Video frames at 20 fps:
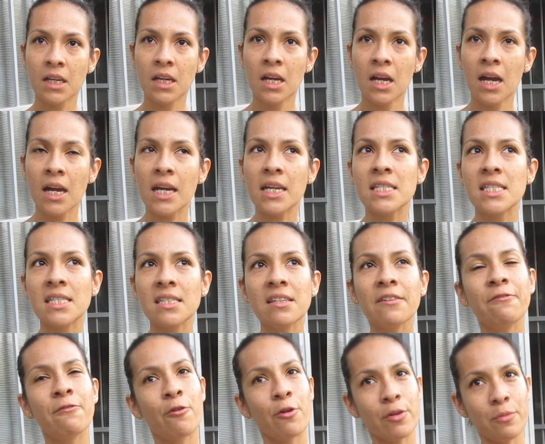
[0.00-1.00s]
It's
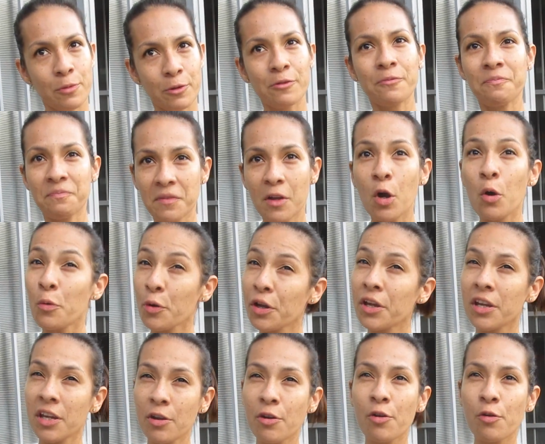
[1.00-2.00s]
affordable. Over
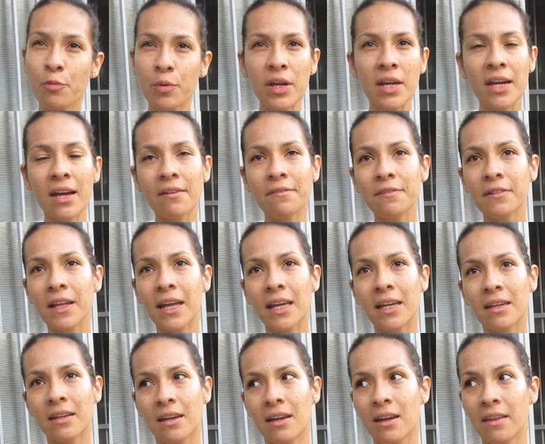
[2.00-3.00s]
here we have
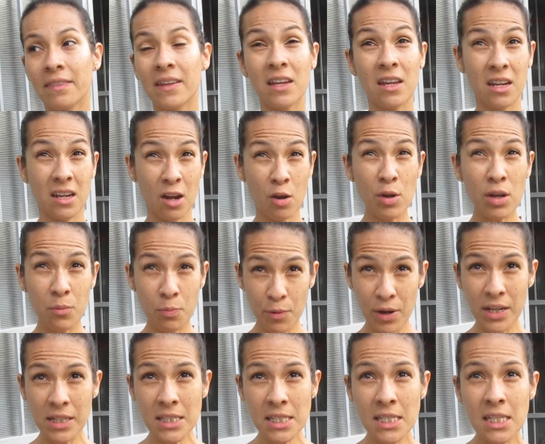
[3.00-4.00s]
like the generic
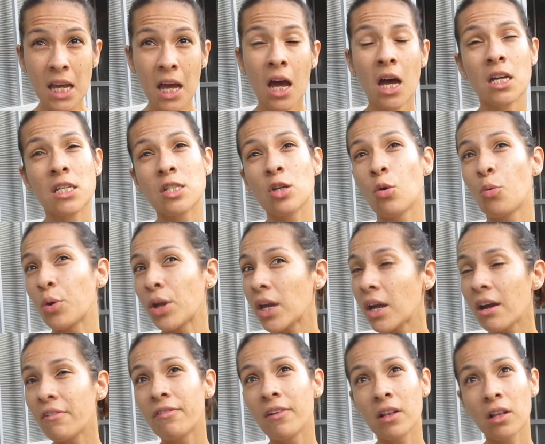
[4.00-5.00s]
brands, so we
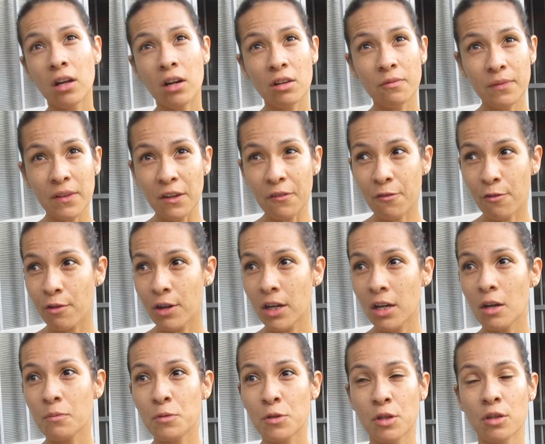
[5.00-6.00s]
have a lot of different
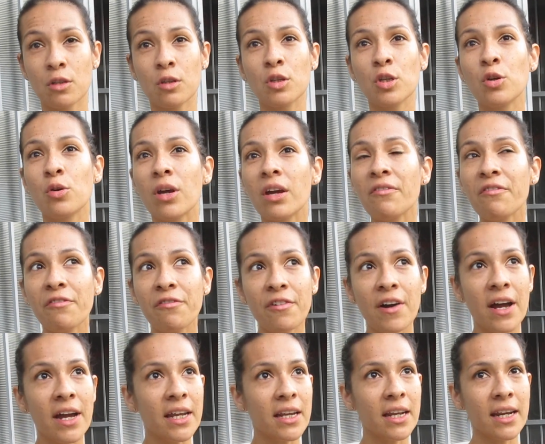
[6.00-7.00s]
options. You can
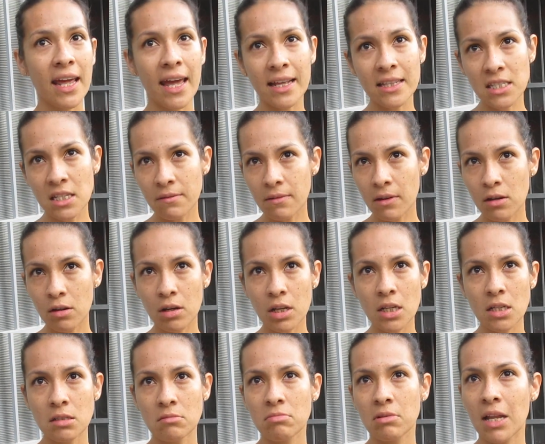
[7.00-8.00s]
find an
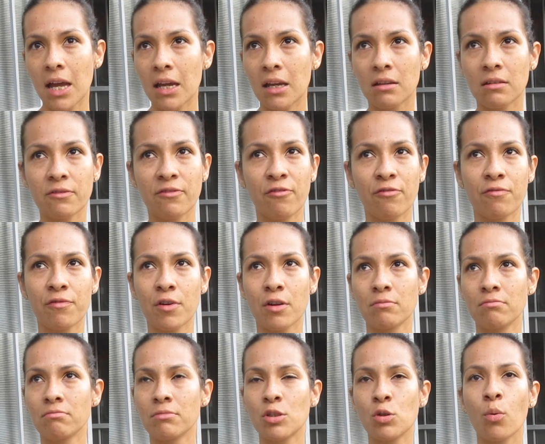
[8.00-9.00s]
antibiotic like
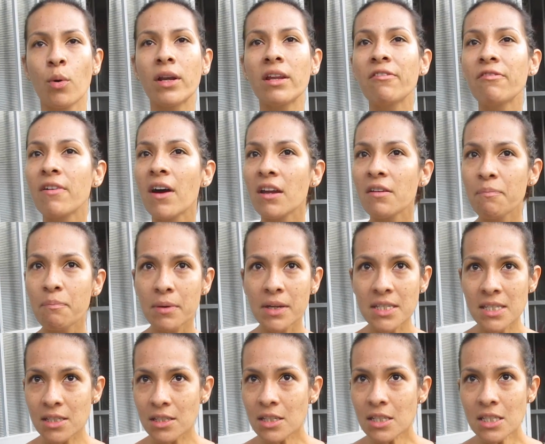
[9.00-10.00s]
from 25
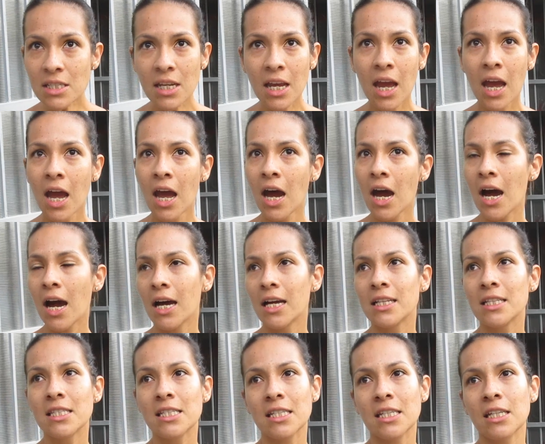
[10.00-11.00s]
pesos
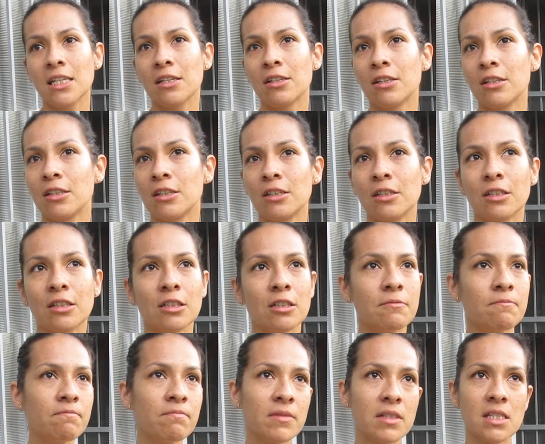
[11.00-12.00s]
until
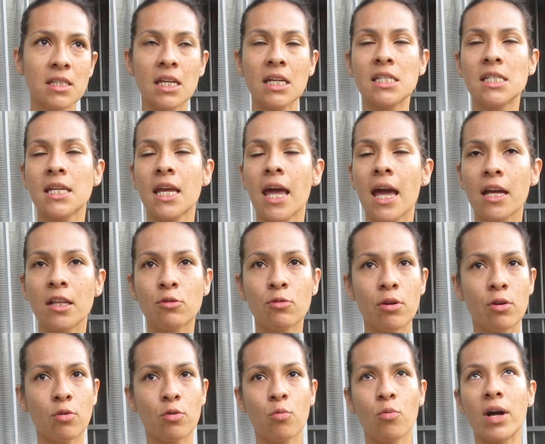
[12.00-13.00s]

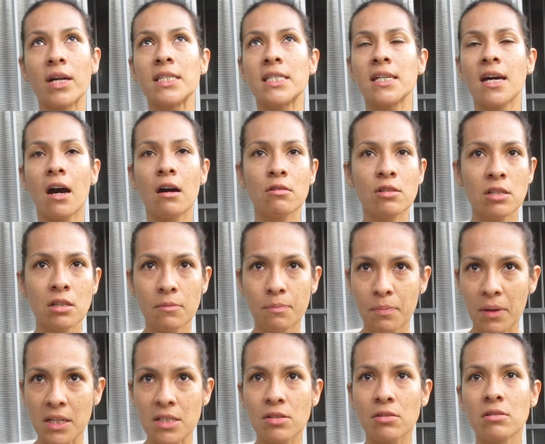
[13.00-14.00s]
600 or 1,000
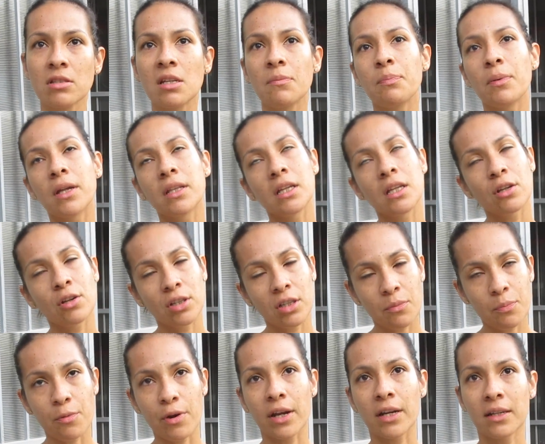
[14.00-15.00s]
pesos, depending on
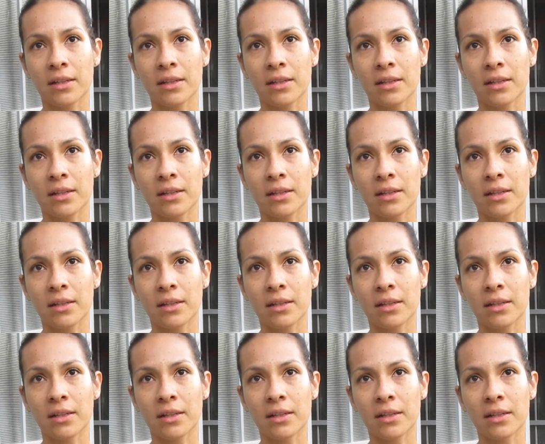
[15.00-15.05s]
the brand.